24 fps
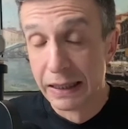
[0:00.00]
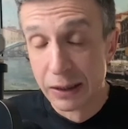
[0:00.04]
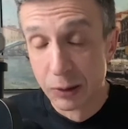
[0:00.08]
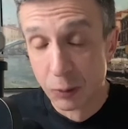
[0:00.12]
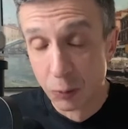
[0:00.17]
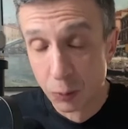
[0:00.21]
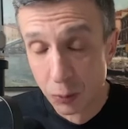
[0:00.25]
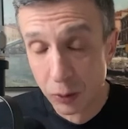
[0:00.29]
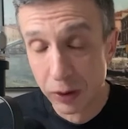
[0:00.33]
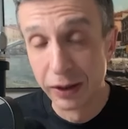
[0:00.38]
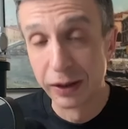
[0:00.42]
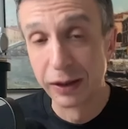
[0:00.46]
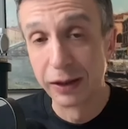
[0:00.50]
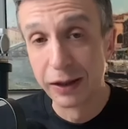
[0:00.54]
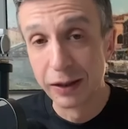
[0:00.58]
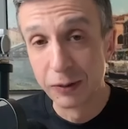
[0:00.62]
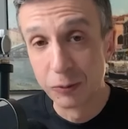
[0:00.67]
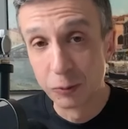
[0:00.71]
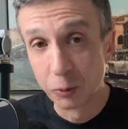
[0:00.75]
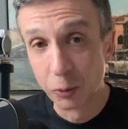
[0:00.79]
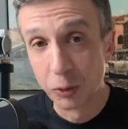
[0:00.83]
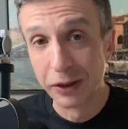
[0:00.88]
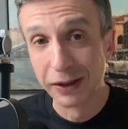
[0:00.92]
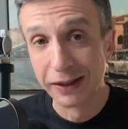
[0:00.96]
Will the
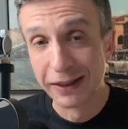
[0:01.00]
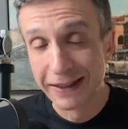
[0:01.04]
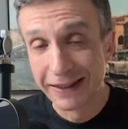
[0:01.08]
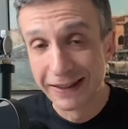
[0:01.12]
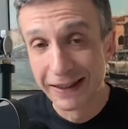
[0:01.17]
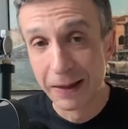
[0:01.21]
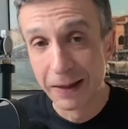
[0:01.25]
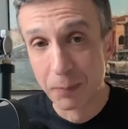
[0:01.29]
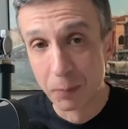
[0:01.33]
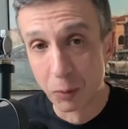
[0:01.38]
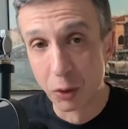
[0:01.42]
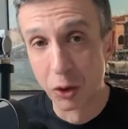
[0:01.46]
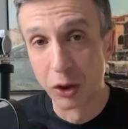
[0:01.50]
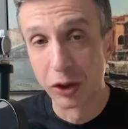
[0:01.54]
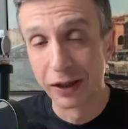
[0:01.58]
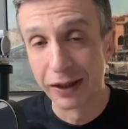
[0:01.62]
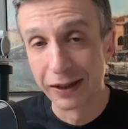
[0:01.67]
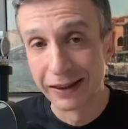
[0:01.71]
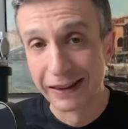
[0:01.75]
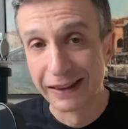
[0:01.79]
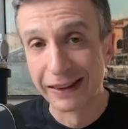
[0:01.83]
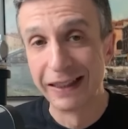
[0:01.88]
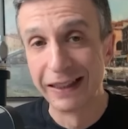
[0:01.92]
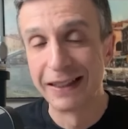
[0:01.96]
real estate
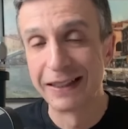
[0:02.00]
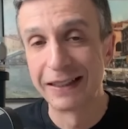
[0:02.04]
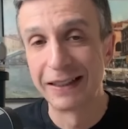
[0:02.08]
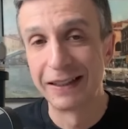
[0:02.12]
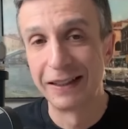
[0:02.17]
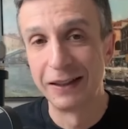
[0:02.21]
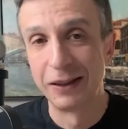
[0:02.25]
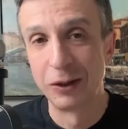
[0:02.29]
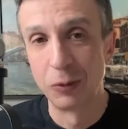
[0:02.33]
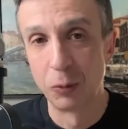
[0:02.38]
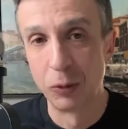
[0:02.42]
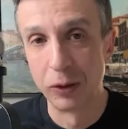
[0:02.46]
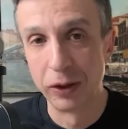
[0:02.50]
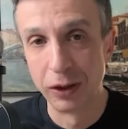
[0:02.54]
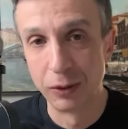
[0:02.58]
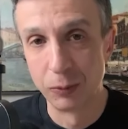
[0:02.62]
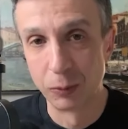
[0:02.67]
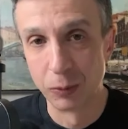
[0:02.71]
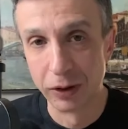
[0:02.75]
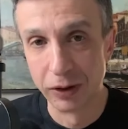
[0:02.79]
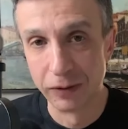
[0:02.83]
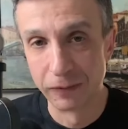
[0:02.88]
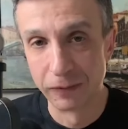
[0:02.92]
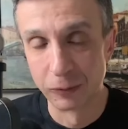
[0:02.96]
market listen in
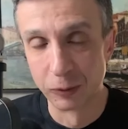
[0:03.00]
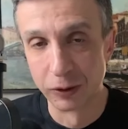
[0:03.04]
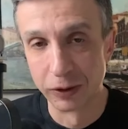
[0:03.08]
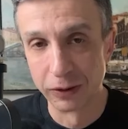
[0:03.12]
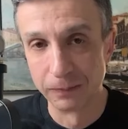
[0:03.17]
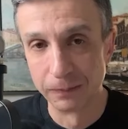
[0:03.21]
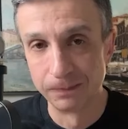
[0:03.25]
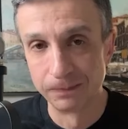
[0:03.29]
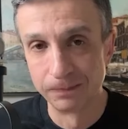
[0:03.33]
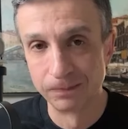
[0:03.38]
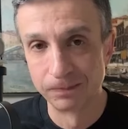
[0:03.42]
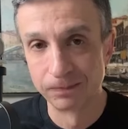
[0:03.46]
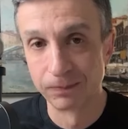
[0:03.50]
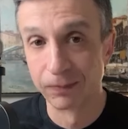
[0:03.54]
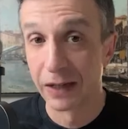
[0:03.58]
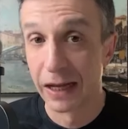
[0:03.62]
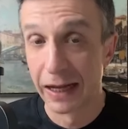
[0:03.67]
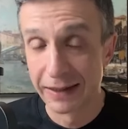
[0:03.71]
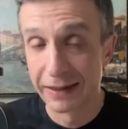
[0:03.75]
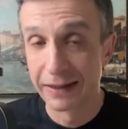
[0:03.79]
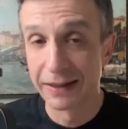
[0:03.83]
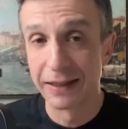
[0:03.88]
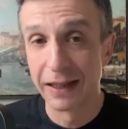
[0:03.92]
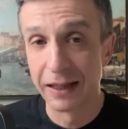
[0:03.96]
2024?
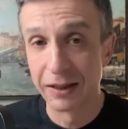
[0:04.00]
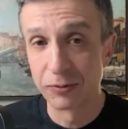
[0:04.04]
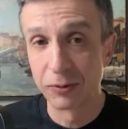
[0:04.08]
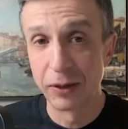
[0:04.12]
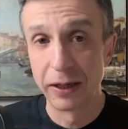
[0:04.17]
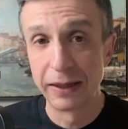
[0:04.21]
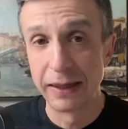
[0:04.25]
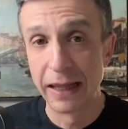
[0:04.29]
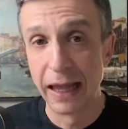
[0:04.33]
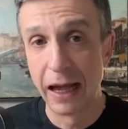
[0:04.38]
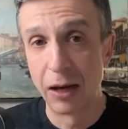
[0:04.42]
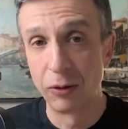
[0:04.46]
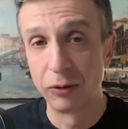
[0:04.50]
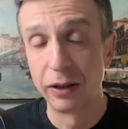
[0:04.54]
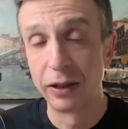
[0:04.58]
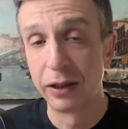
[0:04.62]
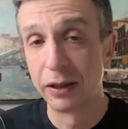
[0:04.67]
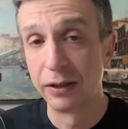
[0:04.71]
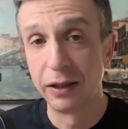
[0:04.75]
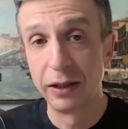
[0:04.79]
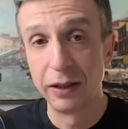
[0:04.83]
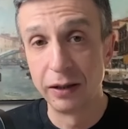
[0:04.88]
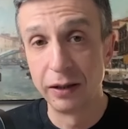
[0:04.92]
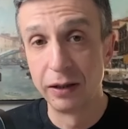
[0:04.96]
As it stands right now, the
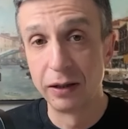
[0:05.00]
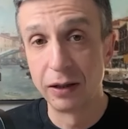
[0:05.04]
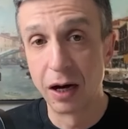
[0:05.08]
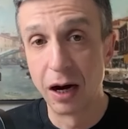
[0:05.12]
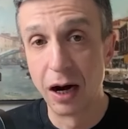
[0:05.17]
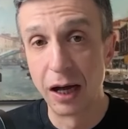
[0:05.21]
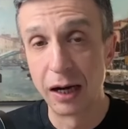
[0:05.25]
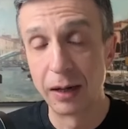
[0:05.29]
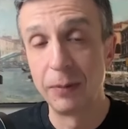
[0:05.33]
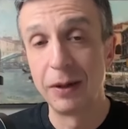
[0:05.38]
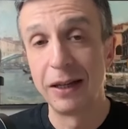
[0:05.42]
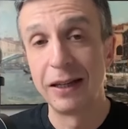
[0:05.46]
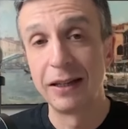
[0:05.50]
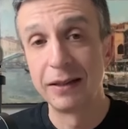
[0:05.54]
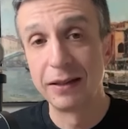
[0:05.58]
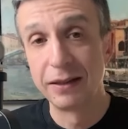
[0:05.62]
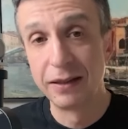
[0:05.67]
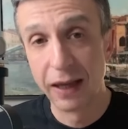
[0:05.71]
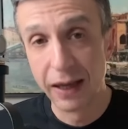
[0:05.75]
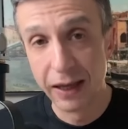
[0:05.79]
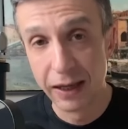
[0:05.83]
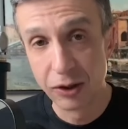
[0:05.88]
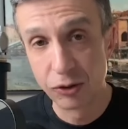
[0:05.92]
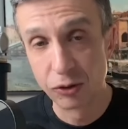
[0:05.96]
Canadian economy is
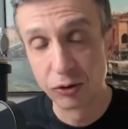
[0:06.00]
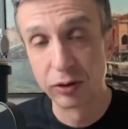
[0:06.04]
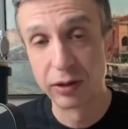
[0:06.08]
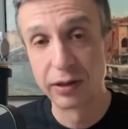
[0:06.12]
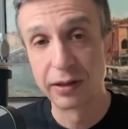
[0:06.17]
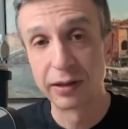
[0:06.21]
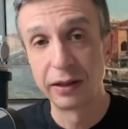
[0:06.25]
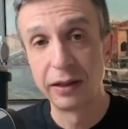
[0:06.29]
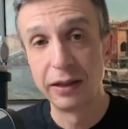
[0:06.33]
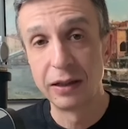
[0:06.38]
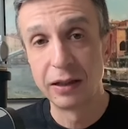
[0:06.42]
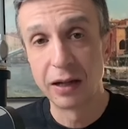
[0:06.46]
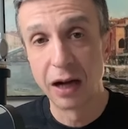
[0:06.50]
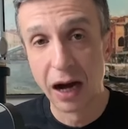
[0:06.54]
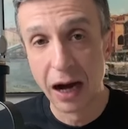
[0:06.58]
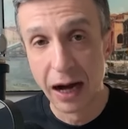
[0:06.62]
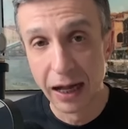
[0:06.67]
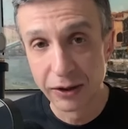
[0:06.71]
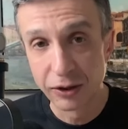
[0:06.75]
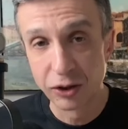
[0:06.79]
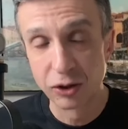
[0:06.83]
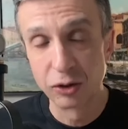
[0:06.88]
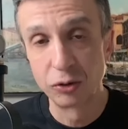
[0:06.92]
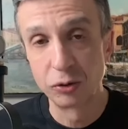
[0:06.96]
dangerously
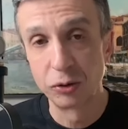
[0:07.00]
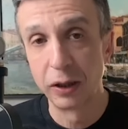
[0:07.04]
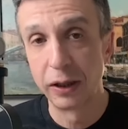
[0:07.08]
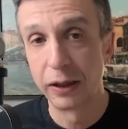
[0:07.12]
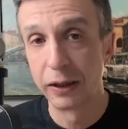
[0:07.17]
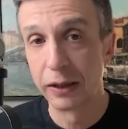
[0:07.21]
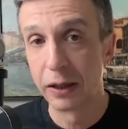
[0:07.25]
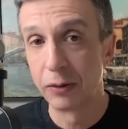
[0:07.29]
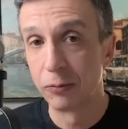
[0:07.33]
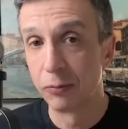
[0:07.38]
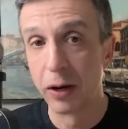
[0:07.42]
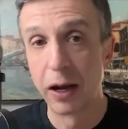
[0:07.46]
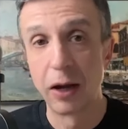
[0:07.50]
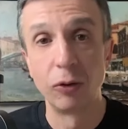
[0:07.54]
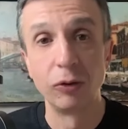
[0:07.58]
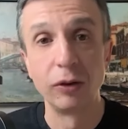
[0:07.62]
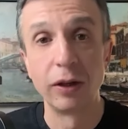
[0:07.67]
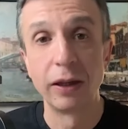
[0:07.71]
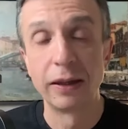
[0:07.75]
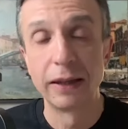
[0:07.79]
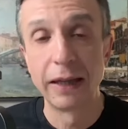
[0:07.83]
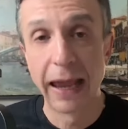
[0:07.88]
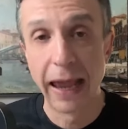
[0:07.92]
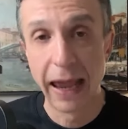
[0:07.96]
concentrated around
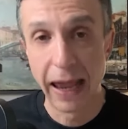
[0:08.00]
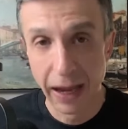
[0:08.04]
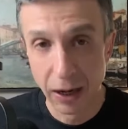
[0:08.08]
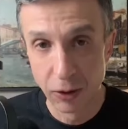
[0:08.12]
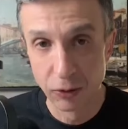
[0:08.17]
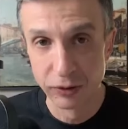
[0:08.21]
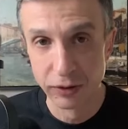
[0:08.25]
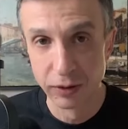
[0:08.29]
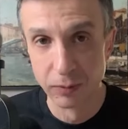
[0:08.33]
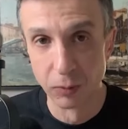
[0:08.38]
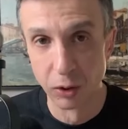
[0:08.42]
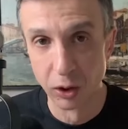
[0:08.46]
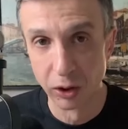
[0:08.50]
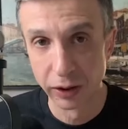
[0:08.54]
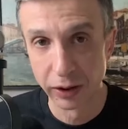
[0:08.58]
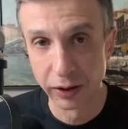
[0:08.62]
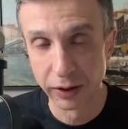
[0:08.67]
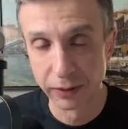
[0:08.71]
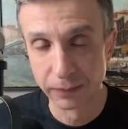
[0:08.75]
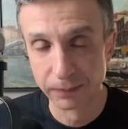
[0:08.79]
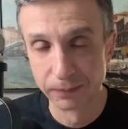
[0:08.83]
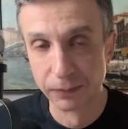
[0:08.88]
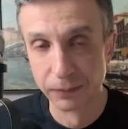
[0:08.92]
the housing market.